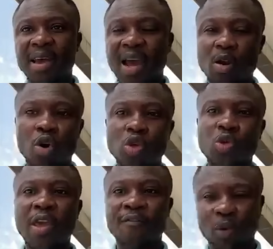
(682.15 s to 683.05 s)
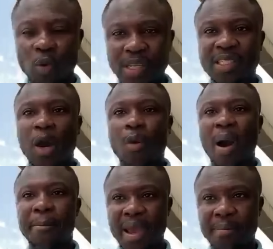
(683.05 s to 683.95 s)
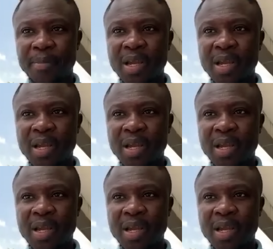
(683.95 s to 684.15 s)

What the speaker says: and on a few influential our buying.